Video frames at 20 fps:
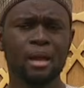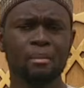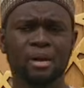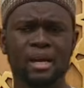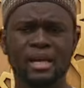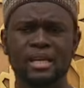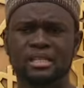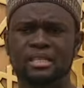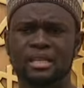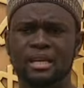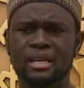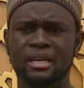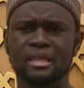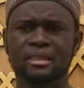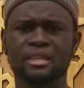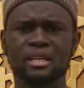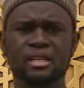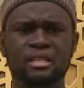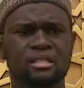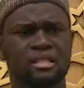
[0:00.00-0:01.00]
am I
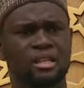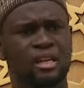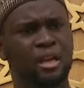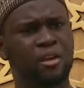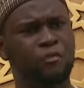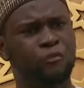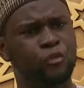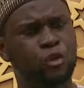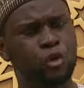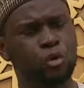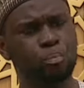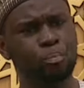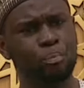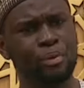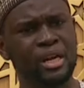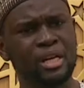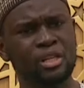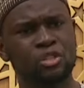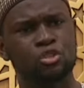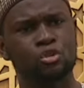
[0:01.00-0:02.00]
saying this? If you
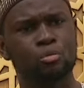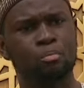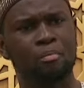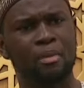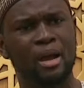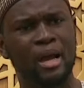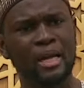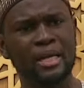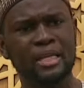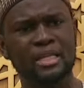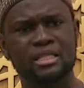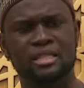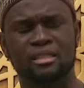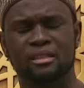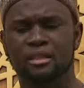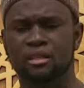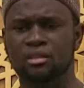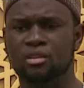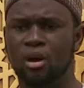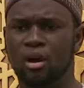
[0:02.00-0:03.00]
bring to mind
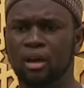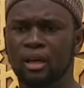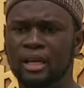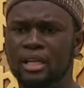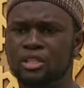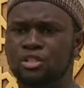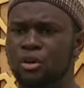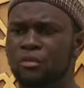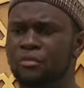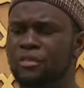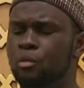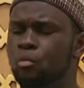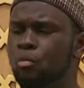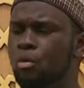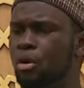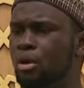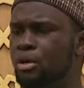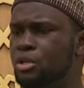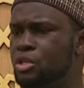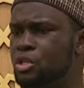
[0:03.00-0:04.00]
the knowledge of the
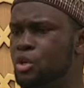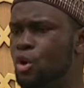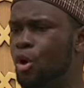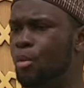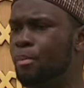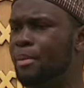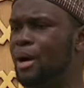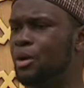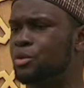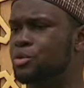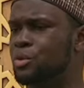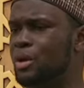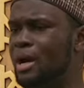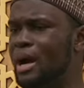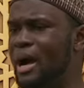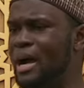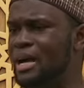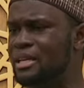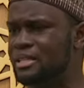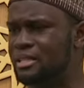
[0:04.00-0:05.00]
one you're about to
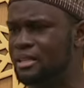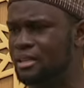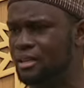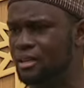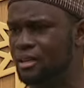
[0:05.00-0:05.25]
ask,